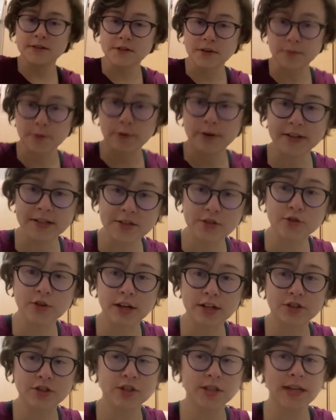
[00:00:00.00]
So I'm going to
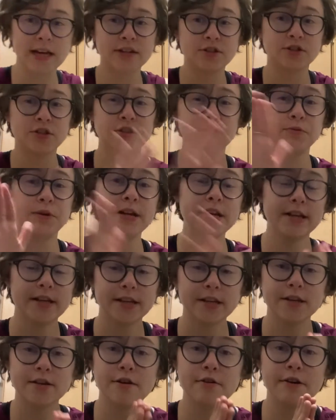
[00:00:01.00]
stretch slash do
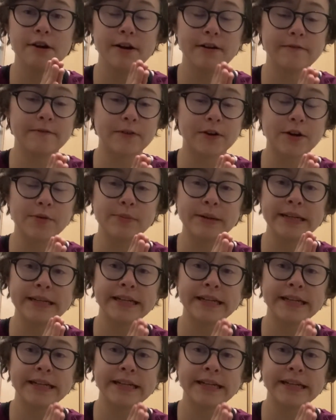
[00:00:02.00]
yoga for a bit